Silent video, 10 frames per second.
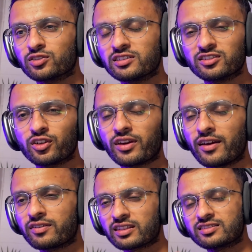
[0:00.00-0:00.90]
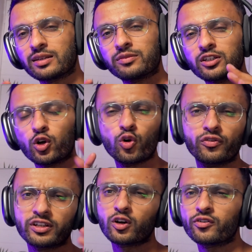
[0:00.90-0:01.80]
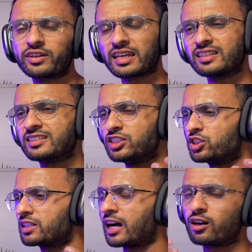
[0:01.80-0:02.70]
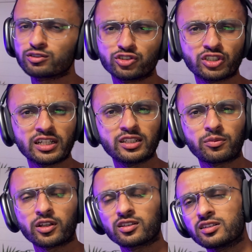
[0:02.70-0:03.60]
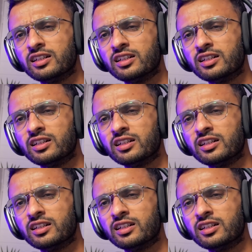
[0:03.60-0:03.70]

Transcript: instead of having the same thing over and over again, teaching how to train the model,